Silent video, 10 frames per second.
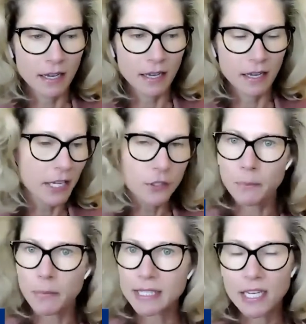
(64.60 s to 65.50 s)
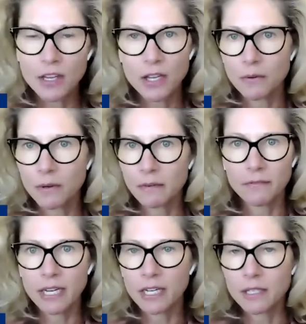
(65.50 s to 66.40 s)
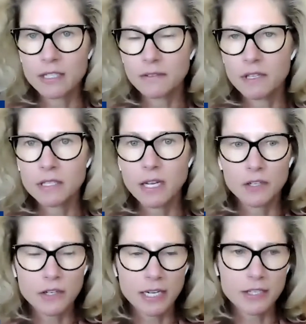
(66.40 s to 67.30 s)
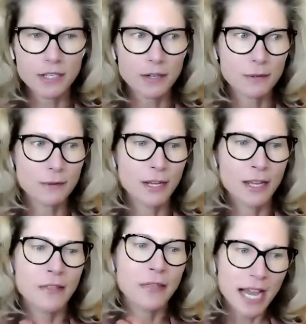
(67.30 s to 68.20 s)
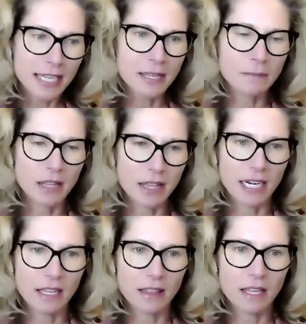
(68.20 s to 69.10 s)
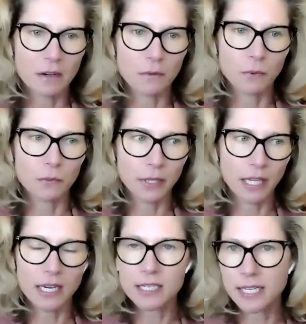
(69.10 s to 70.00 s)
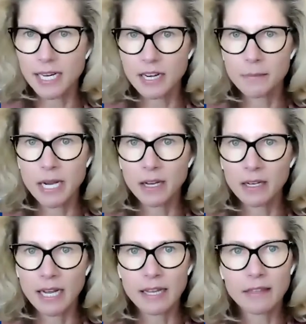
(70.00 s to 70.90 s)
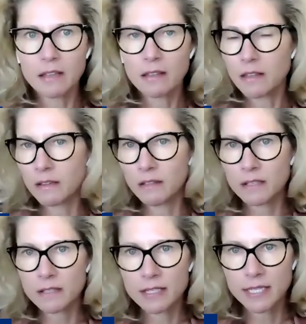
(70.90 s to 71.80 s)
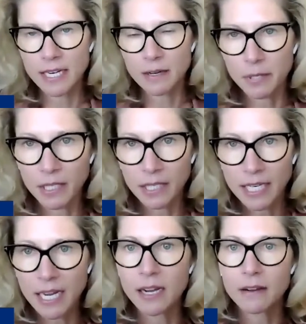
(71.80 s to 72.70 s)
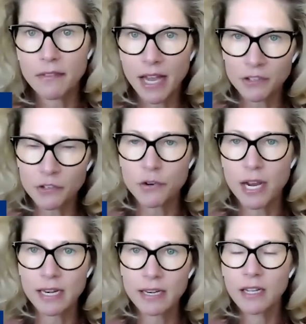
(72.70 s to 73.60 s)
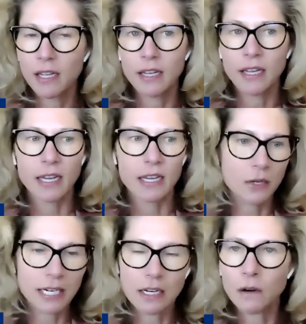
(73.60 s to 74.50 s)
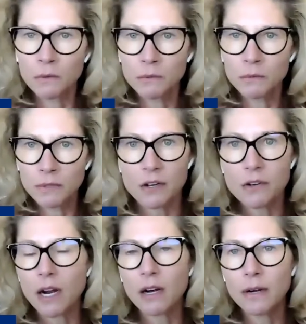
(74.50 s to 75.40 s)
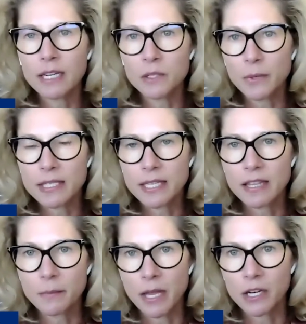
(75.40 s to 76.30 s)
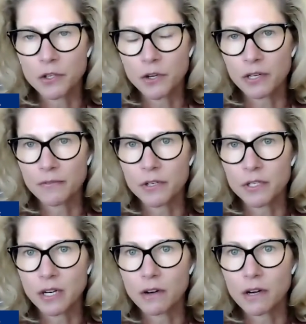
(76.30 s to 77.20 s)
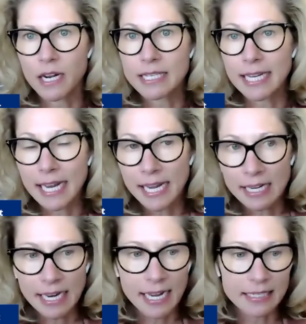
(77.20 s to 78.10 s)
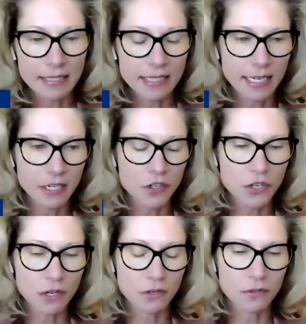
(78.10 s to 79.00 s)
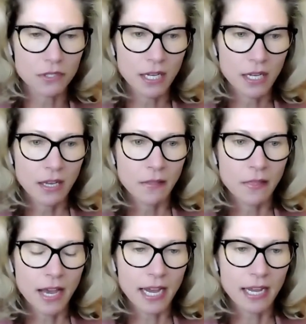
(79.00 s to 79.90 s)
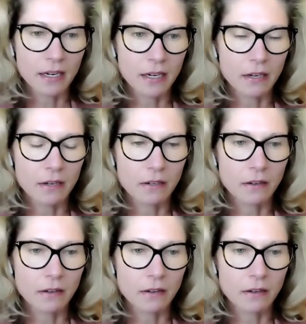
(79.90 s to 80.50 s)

LGBTQ, and veterans of this country. So that's something that I think we're really excited about. I think that the sustainability of that trend is going to only grow as we see the manager universe increase and as the data shows that